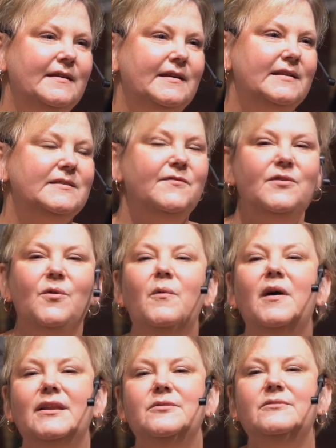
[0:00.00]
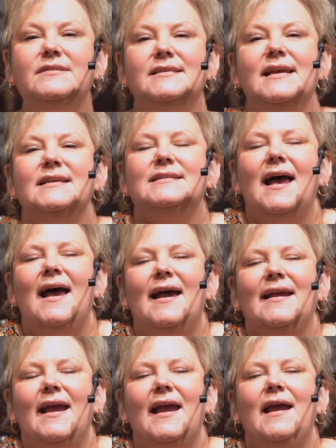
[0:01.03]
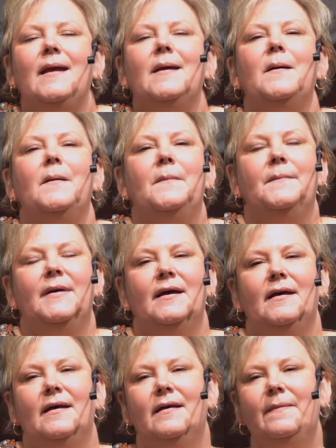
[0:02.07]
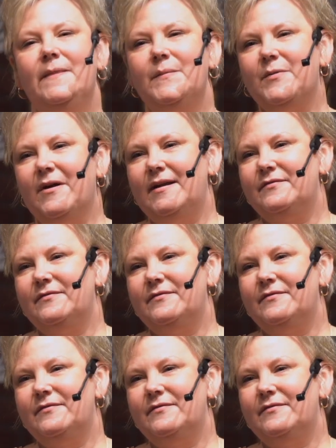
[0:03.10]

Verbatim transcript: is for the one who says, I am the bread